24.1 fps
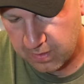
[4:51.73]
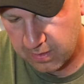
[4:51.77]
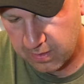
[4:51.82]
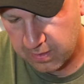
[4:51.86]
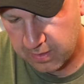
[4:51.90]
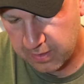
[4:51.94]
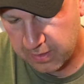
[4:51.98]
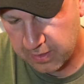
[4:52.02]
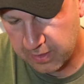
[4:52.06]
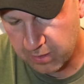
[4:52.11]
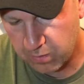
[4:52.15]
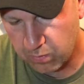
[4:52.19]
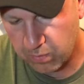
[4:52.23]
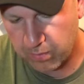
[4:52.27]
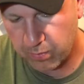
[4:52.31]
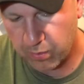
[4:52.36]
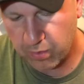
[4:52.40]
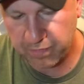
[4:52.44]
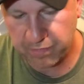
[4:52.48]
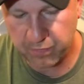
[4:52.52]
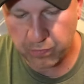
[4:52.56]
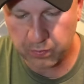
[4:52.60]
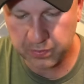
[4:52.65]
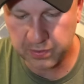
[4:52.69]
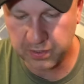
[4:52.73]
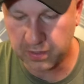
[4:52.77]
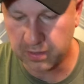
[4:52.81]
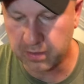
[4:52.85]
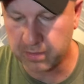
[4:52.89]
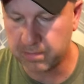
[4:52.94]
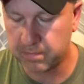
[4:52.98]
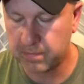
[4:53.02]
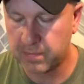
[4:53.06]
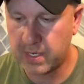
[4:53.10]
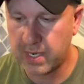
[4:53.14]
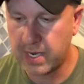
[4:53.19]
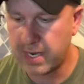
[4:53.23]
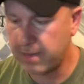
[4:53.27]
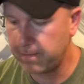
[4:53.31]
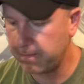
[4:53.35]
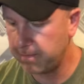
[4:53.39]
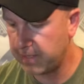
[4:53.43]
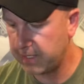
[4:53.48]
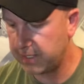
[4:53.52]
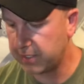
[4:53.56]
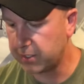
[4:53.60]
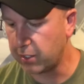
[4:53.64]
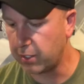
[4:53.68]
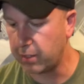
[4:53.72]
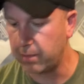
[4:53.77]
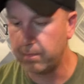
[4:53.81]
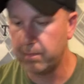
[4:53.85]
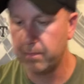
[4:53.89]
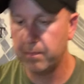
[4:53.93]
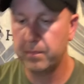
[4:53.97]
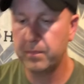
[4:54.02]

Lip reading: There you go, one more full turn. All right, that's good.